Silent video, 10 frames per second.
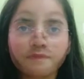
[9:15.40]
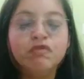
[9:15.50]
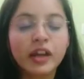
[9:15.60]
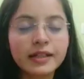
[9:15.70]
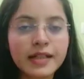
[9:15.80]

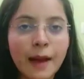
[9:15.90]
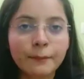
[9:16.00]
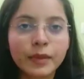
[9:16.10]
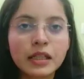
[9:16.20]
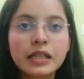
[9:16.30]
For
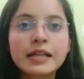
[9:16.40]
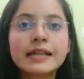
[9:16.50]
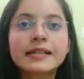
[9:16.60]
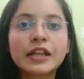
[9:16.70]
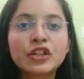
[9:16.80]
example,
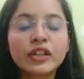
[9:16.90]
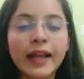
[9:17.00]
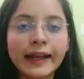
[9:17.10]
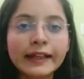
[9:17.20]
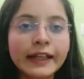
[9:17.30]
Section
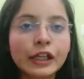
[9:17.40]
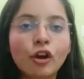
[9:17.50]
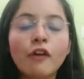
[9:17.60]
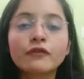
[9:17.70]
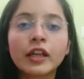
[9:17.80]
19 of